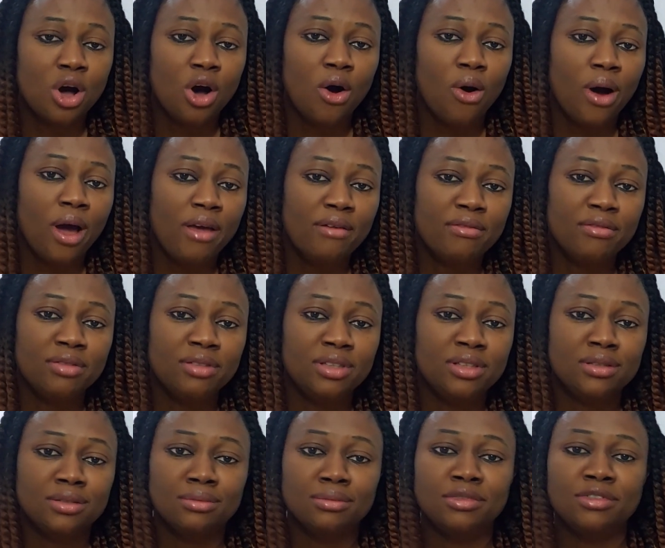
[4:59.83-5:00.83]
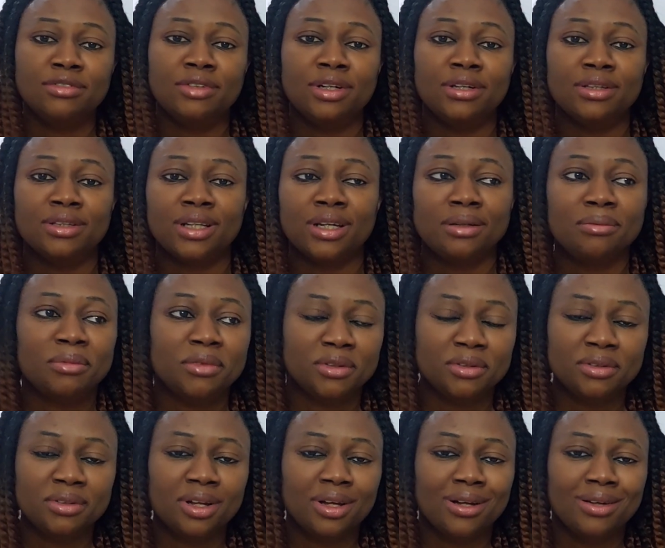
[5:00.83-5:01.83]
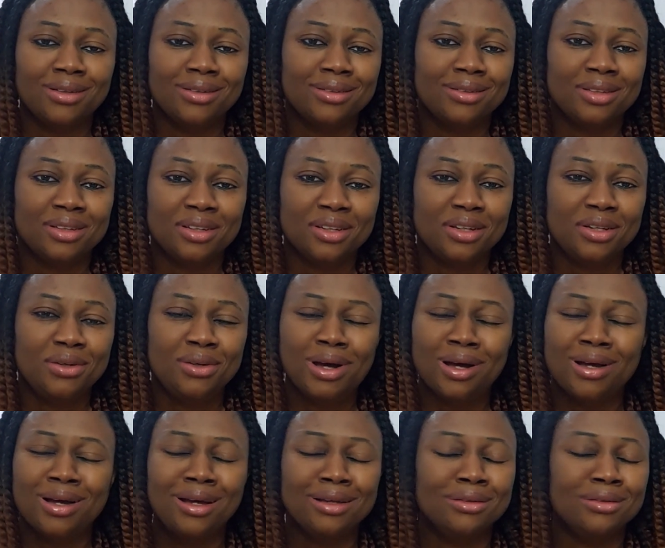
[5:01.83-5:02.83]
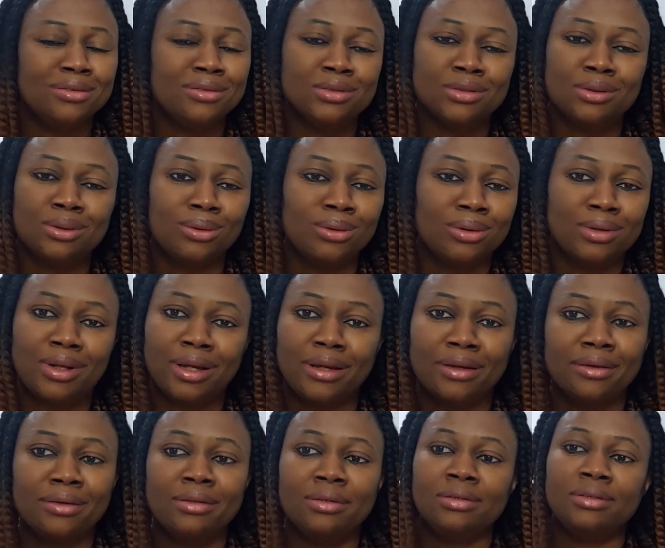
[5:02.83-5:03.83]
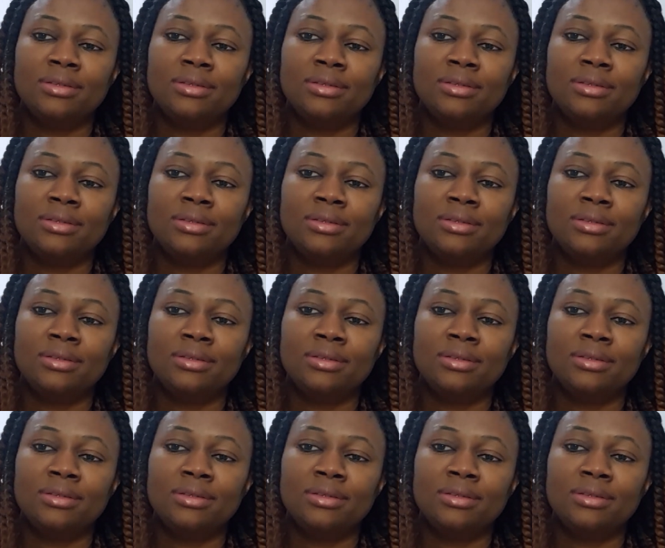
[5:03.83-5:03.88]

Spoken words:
or I even need to move outside Malta. You are kind of stuck, like, oh